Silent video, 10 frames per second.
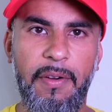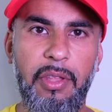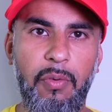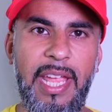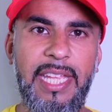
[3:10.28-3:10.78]
for
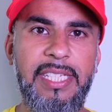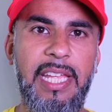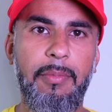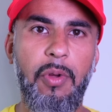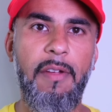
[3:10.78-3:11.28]
the race,
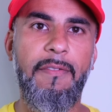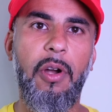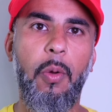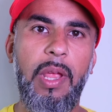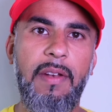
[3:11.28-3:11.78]
I'm going
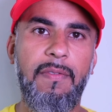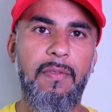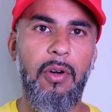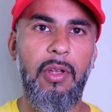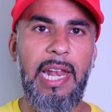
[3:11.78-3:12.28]
for a win
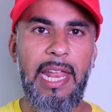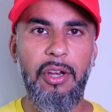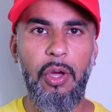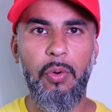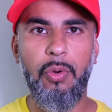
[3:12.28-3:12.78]
for
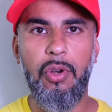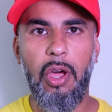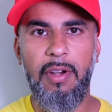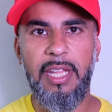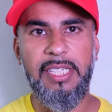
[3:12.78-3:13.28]
Lando
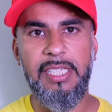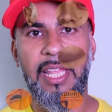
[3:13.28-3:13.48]
Norris